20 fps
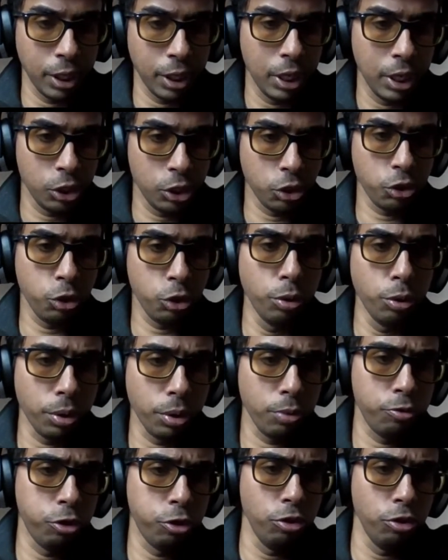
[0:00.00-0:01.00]
So
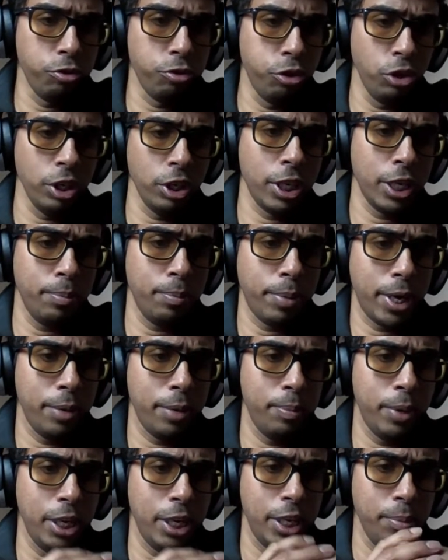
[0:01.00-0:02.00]
full
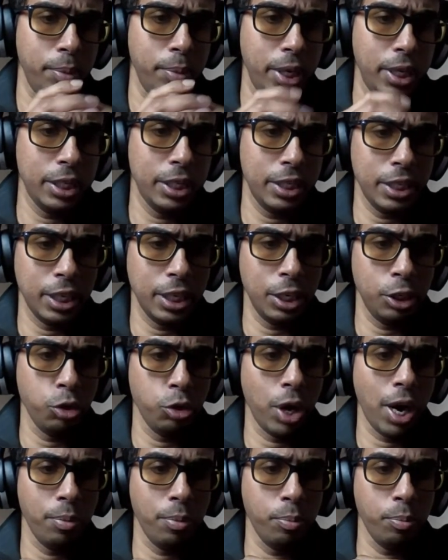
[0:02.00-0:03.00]
compatibility means you
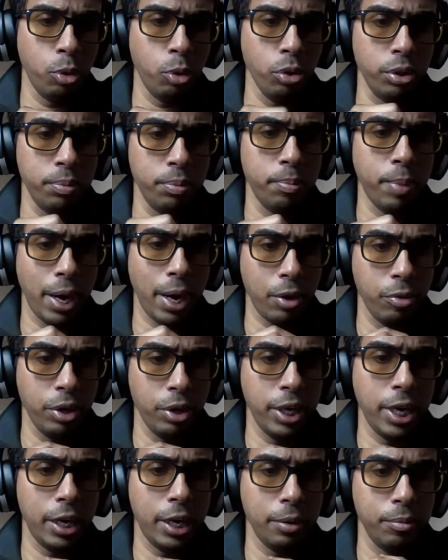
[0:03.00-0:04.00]
have both
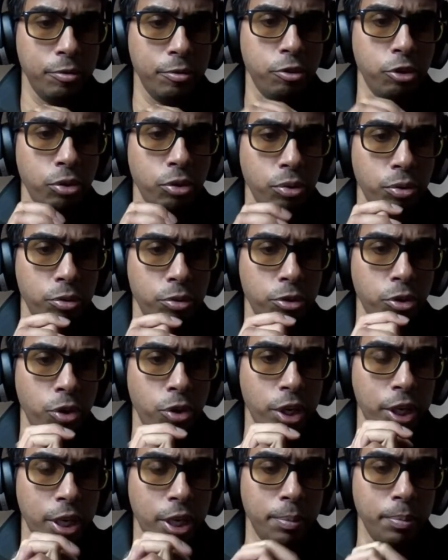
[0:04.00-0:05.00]
backward and
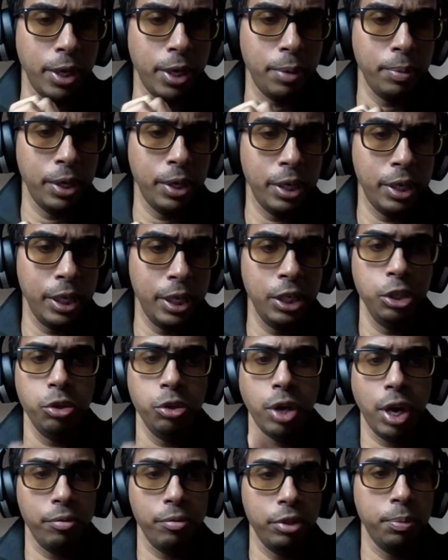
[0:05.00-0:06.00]
forward compatibility. You
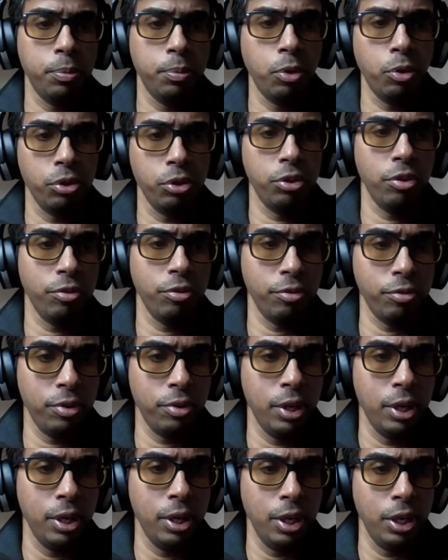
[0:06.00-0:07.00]
have the
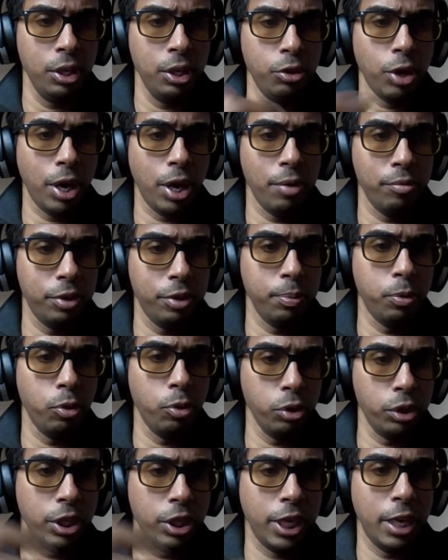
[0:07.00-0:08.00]

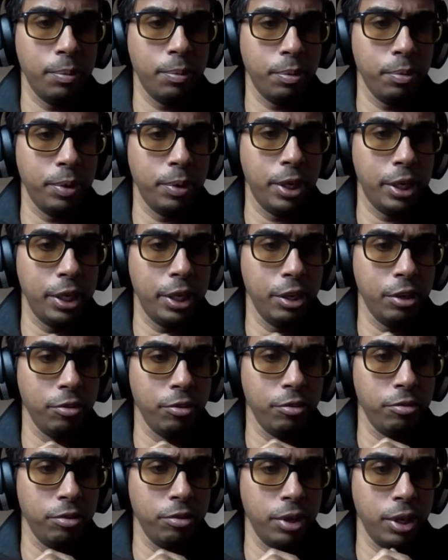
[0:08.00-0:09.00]
both capability of
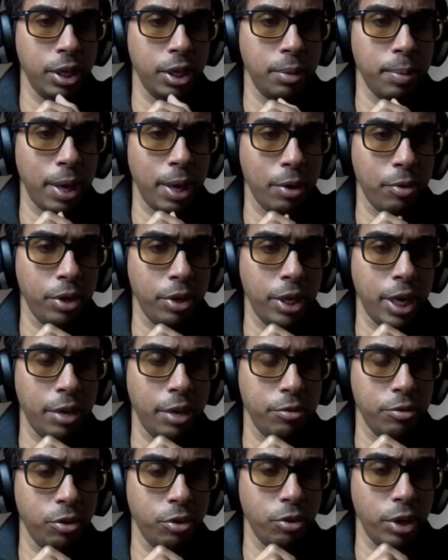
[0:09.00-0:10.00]
backward
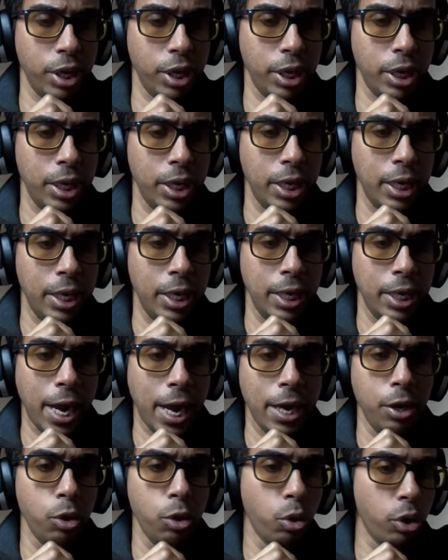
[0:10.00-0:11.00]
and forward.
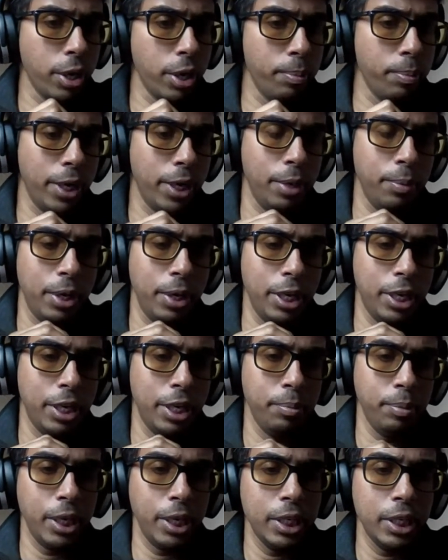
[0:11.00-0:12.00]
And no compatibility
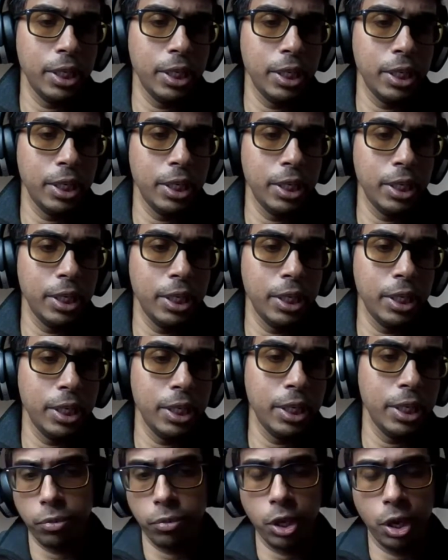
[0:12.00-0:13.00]
means
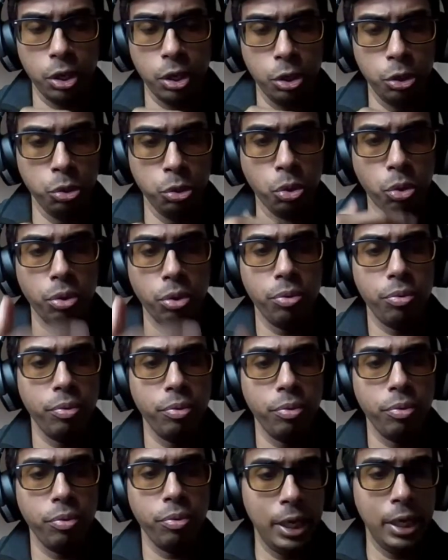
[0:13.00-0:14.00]
you don't
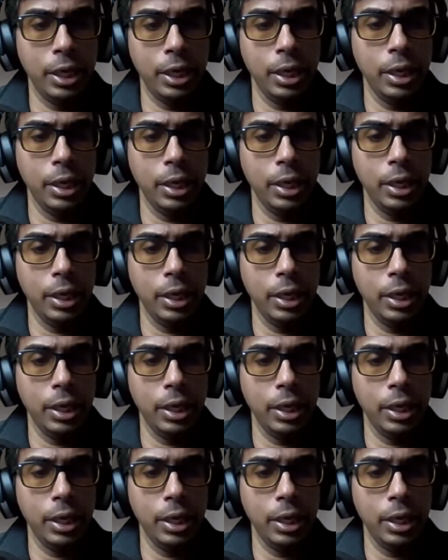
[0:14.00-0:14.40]
really